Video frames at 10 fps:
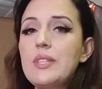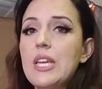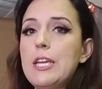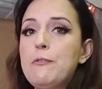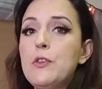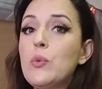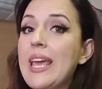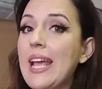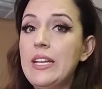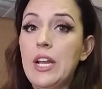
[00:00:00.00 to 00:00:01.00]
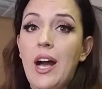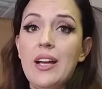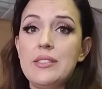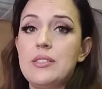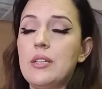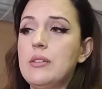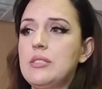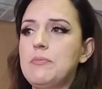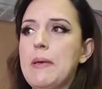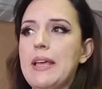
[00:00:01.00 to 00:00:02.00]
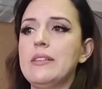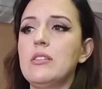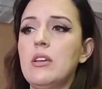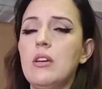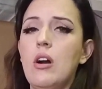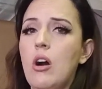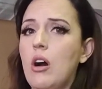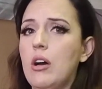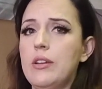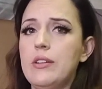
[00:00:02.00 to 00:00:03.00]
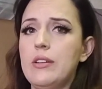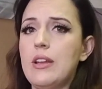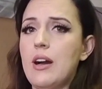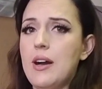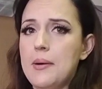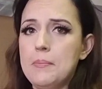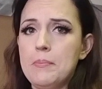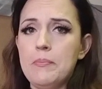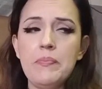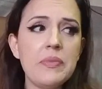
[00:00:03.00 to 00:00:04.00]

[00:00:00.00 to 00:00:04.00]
If you cannot spend on